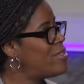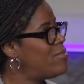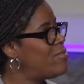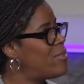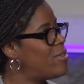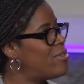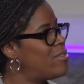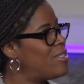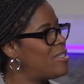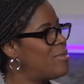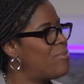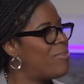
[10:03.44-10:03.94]
and
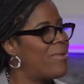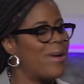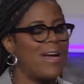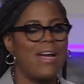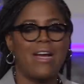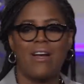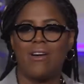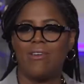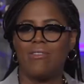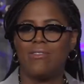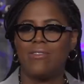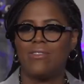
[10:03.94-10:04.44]
Rosie
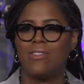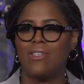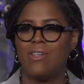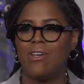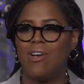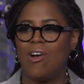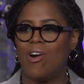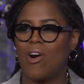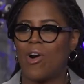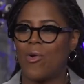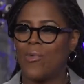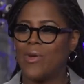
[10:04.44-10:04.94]
Browns
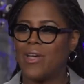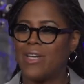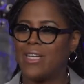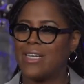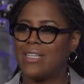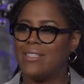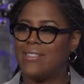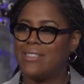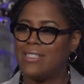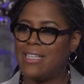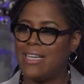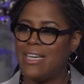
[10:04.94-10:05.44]
are we going to
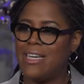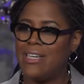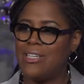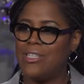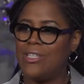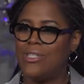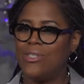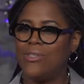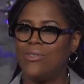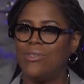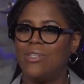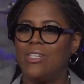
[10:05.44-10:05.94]

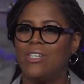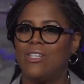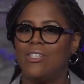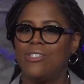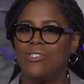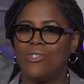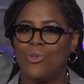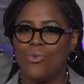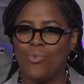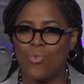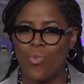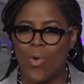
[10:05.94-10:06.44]
continue
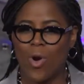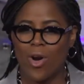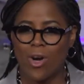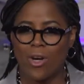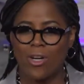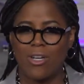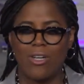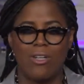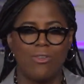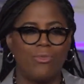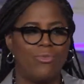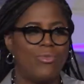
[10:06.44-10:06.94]
to
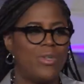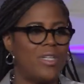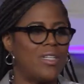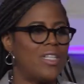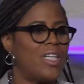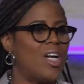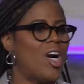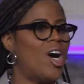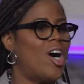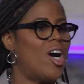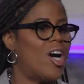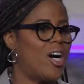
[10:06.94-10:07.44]
work
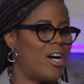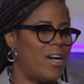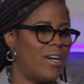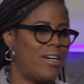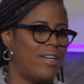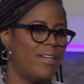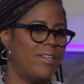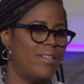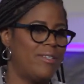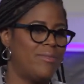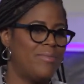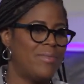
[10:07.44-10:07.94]
really
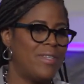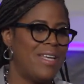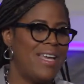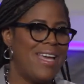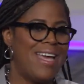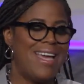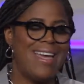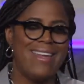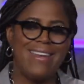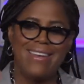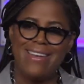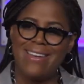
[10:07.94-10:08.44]
hard
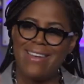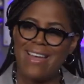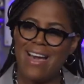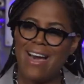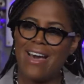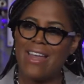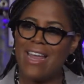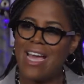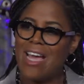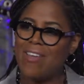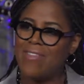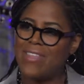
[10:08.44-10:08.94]
and
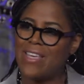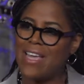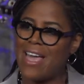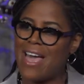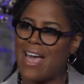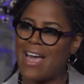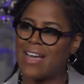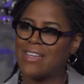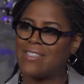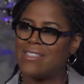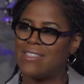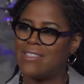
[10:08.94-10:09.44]
not have the
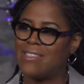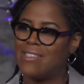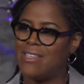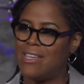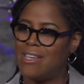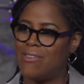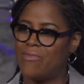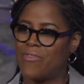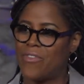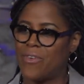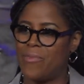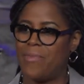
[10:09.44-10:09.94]
access to
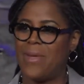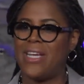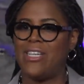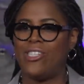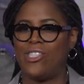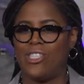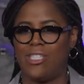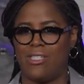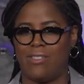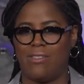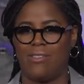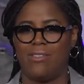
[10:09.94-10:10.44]

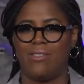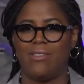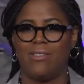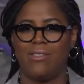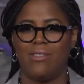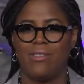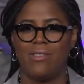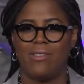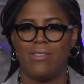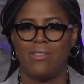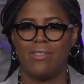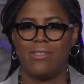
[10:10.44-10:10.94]
information,
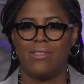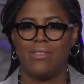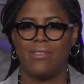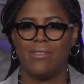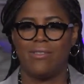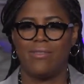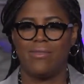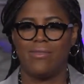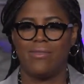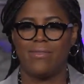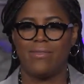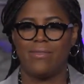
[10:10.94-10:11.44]

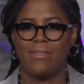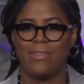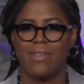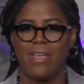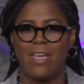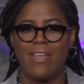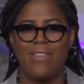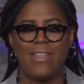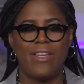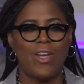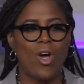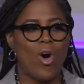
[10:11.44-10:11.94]

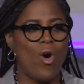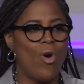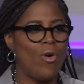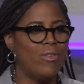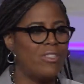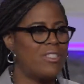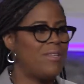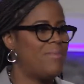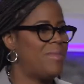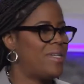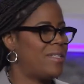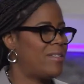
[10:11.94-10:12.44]
and then
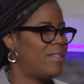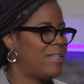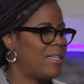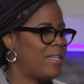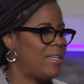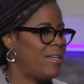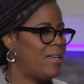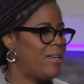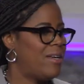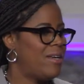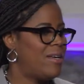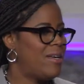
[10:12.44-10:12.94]

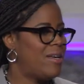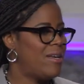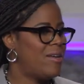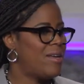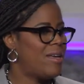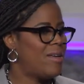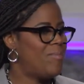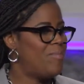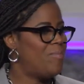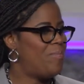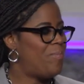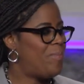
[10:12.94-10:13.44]
ultimately
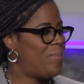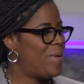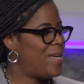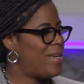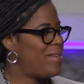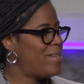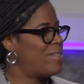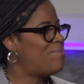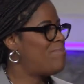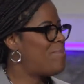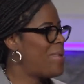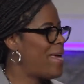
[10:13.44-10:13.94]
be
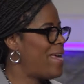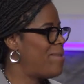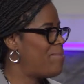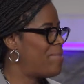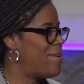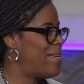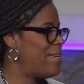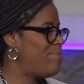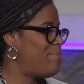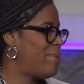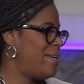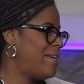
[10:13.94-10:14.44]
in
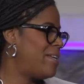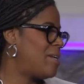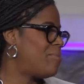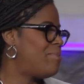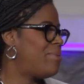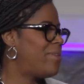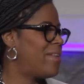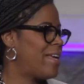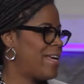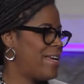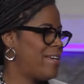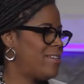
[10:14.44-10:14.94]
a
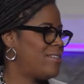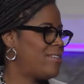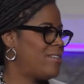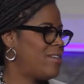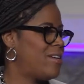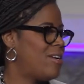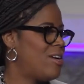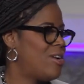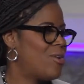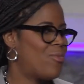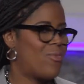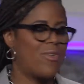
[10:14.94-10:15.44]
place
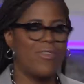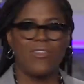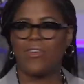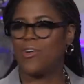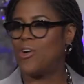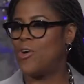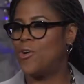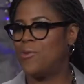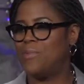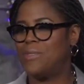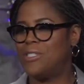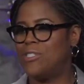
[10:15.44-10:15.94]
where their
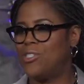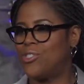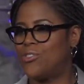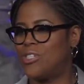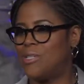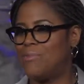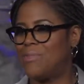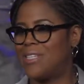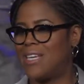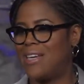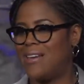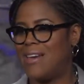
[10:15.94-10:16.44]
hopes and
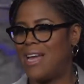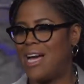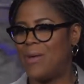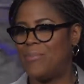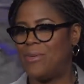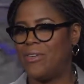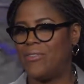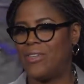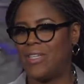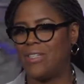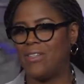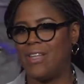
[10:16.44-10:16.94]
dreams cannot
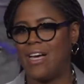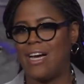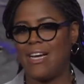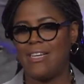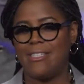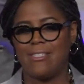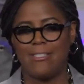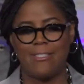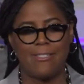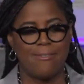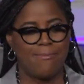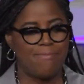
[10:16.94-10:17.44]
be
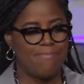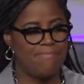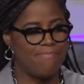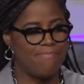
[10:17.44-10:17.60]
realized.